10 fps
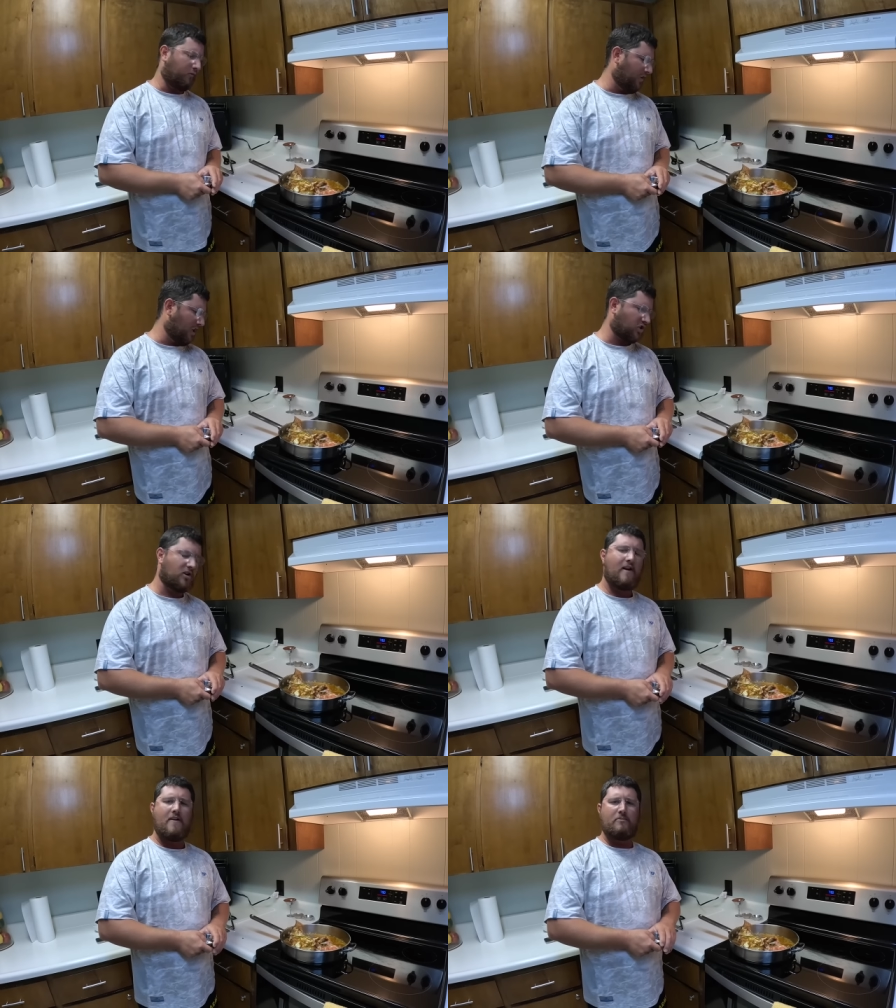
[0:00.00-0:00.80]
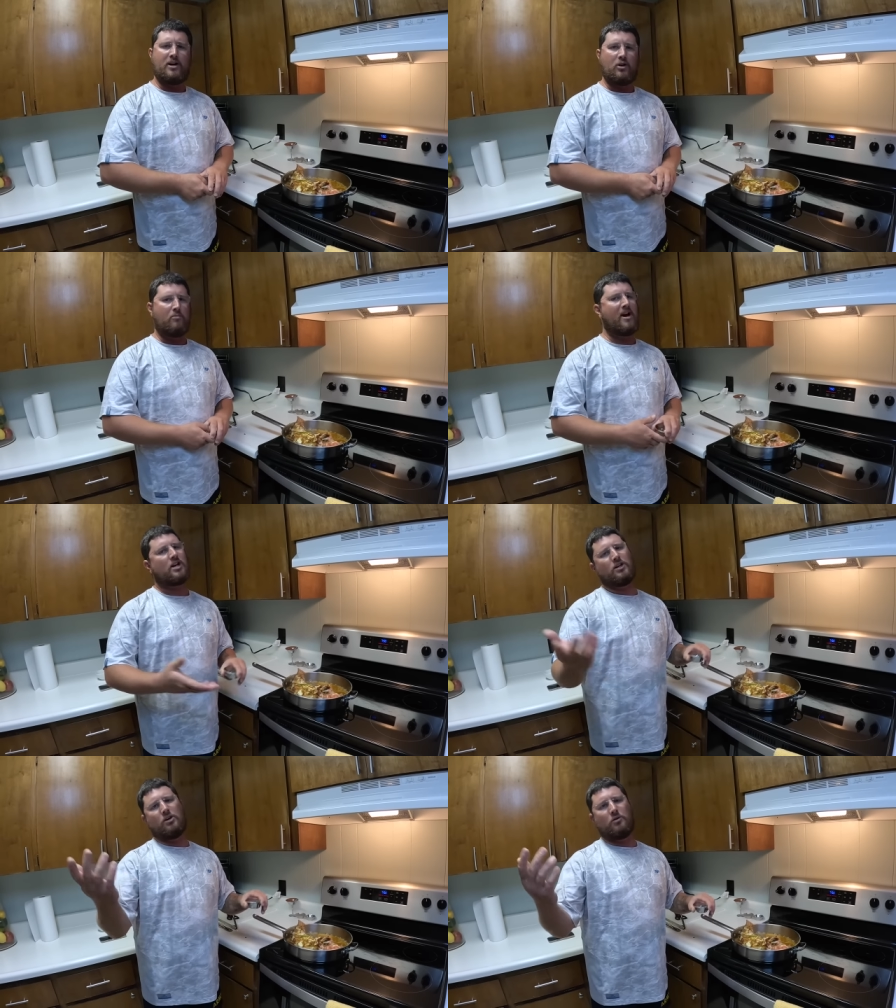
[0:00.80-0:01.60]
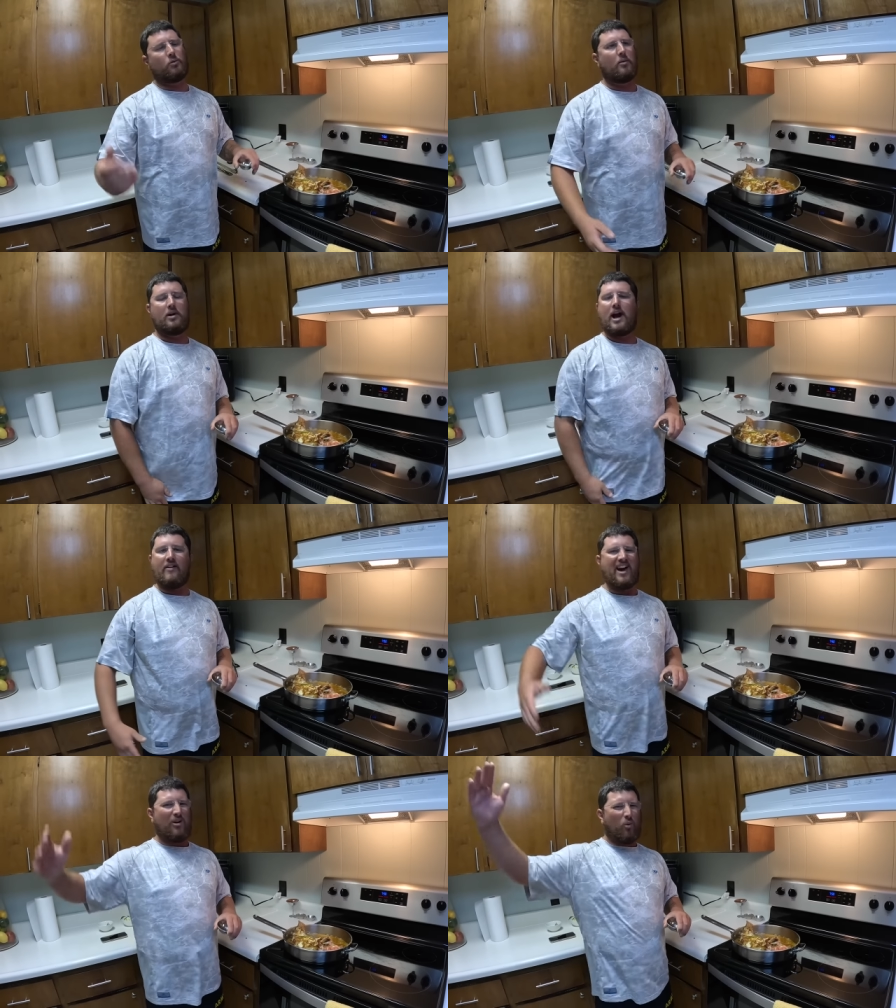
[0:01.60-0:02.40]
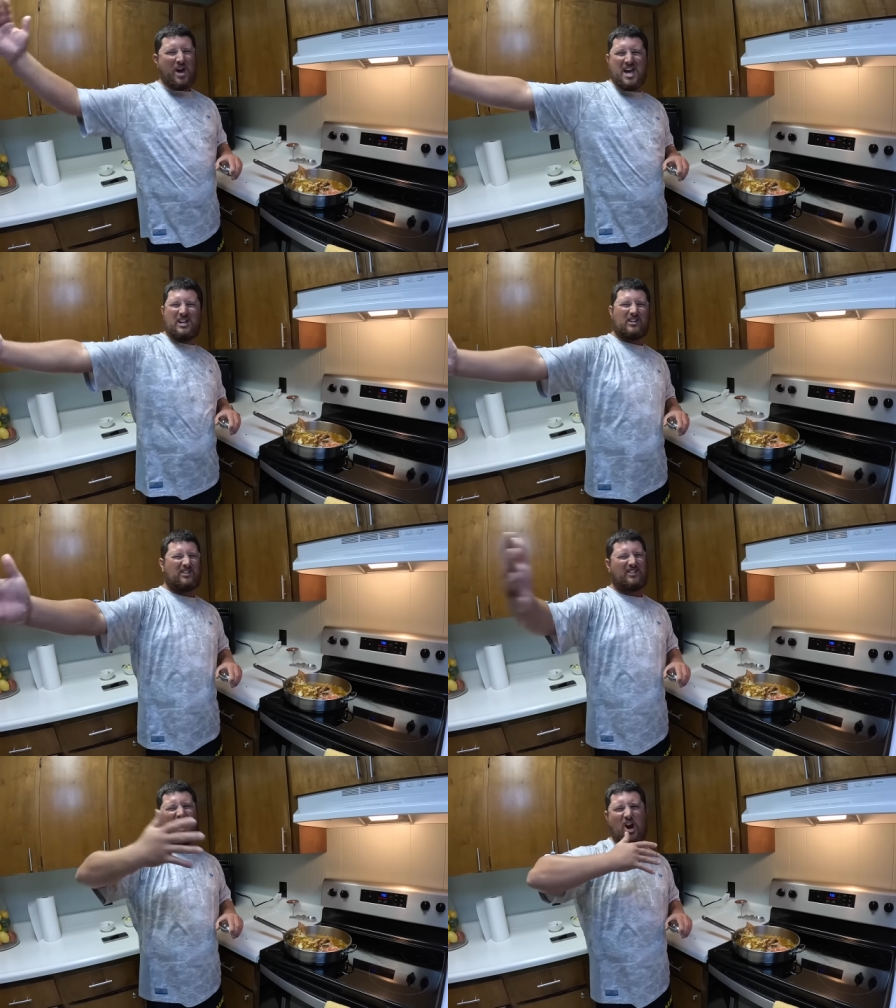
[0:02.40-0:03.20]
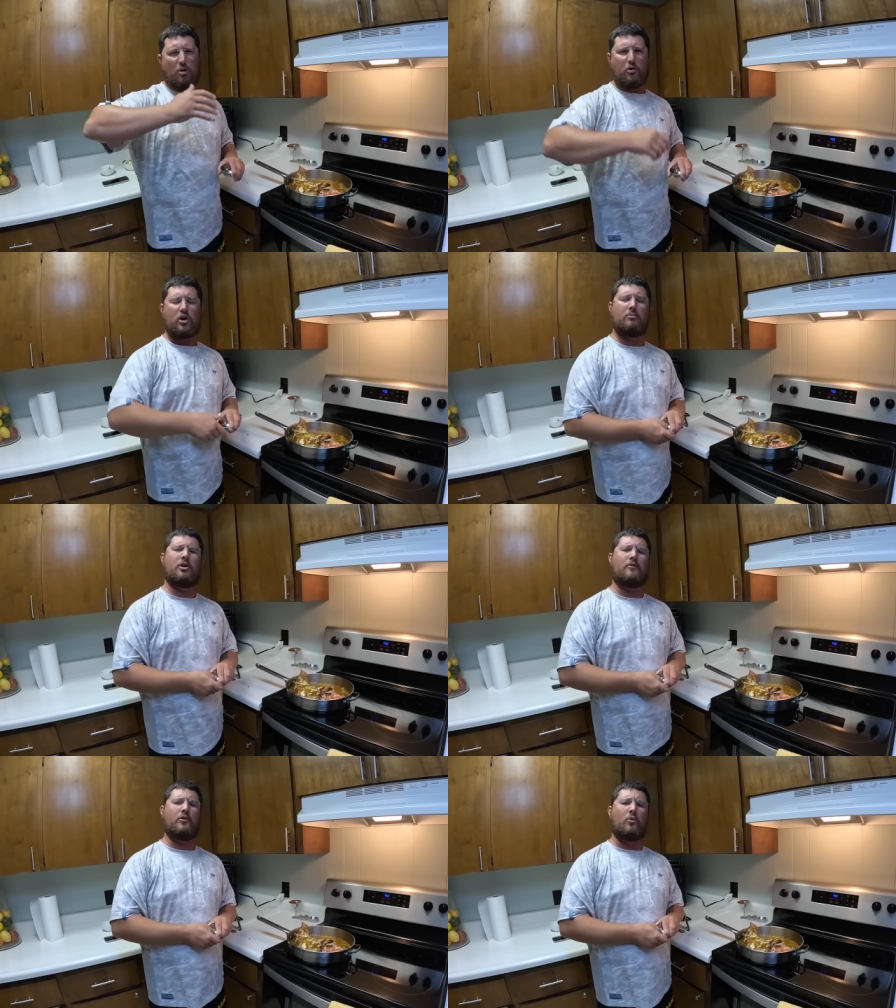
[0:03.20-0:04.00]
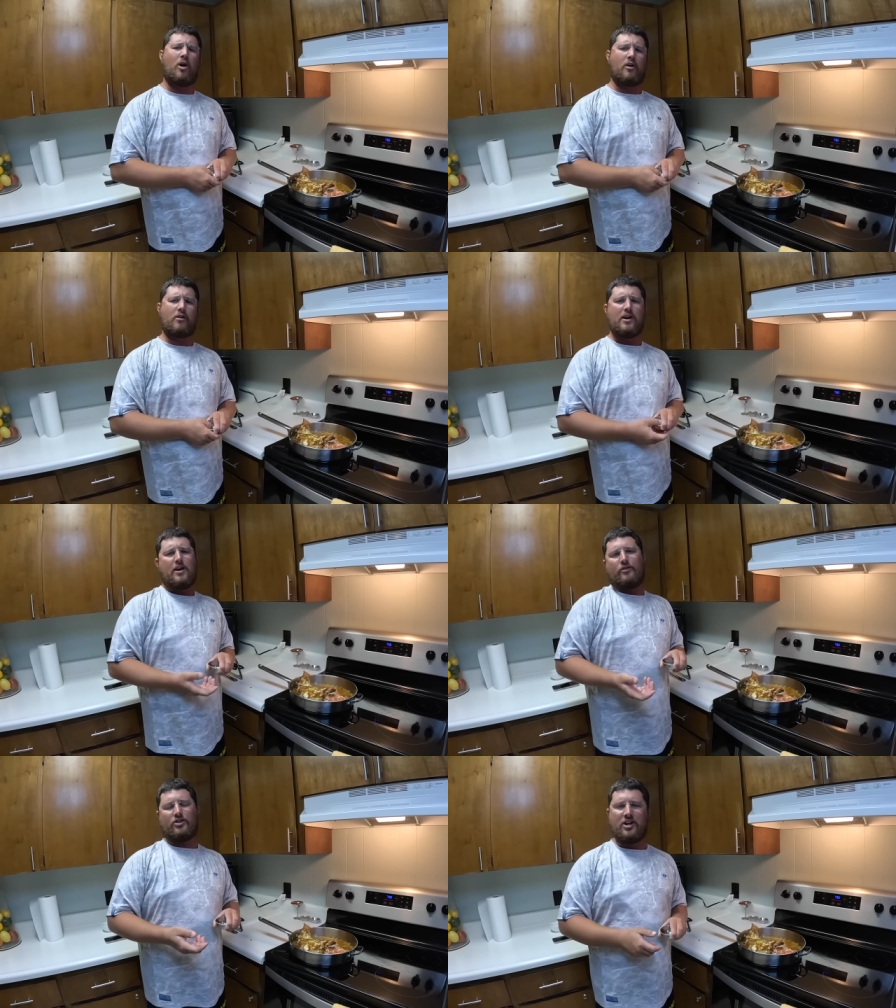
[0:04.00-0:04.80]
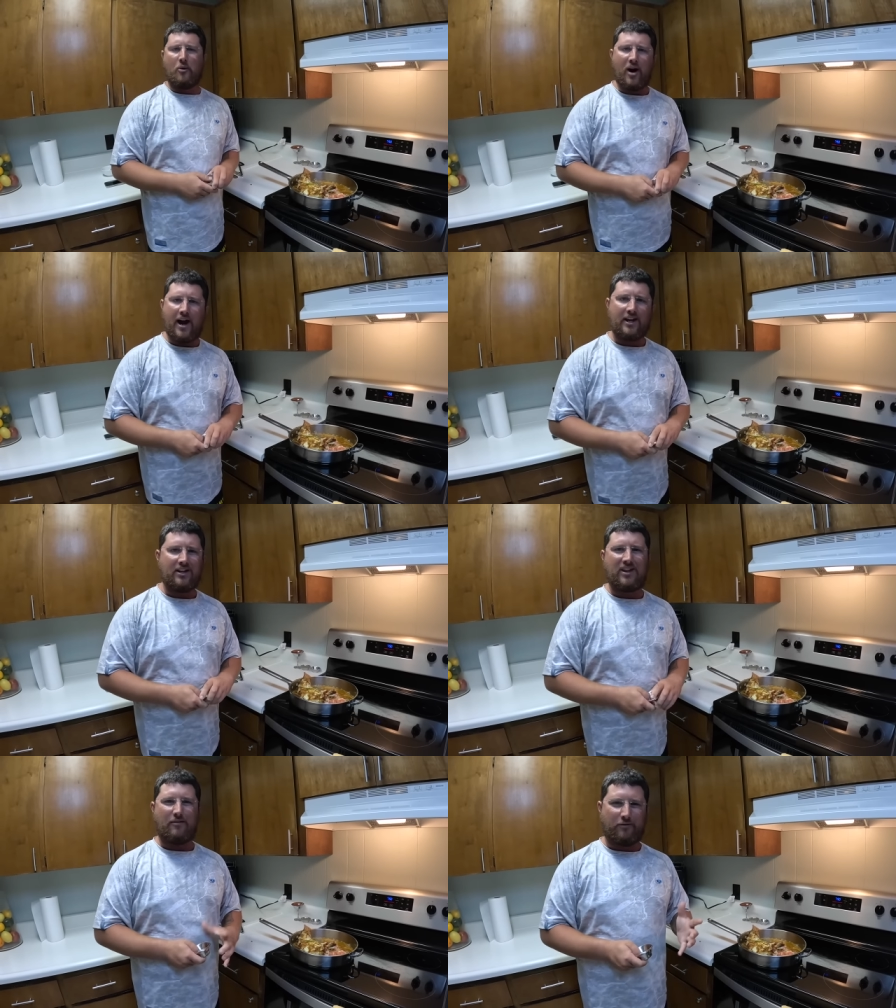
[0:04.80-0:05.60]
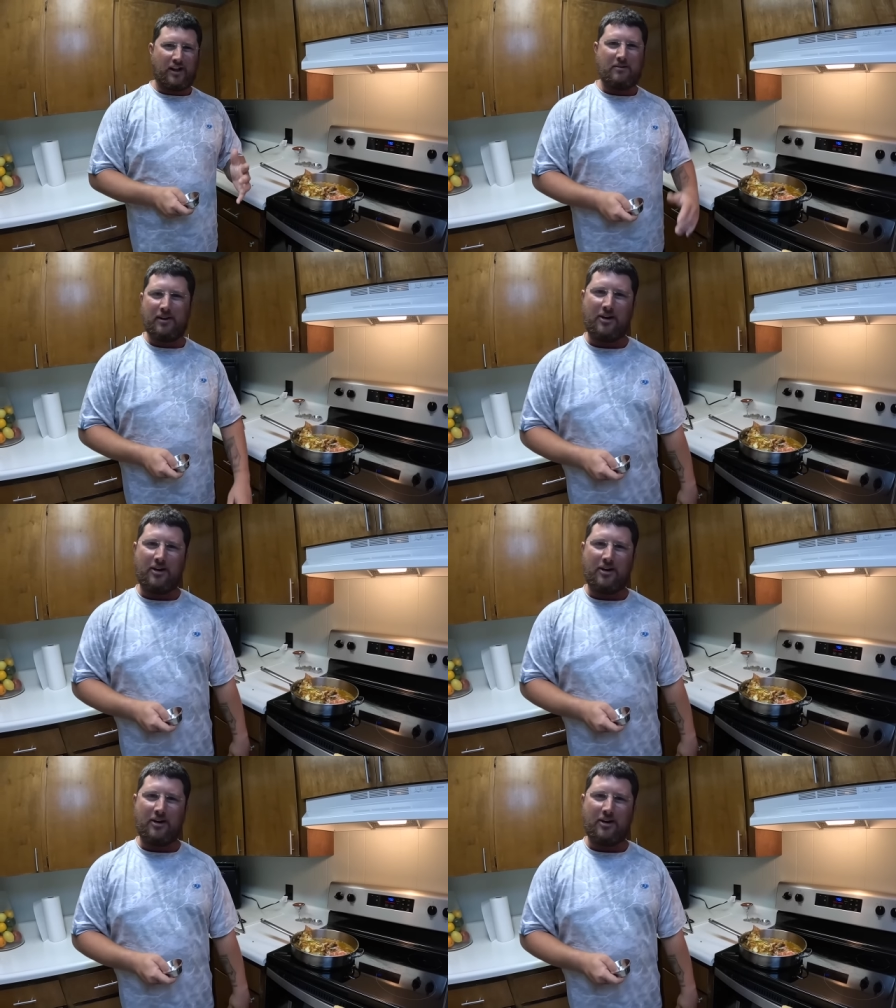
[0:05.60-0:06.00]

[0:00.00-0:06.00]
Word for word: fish. But I'm uh, making do with what we got. That wind is terrible coming off the water. There's no way I can get that flame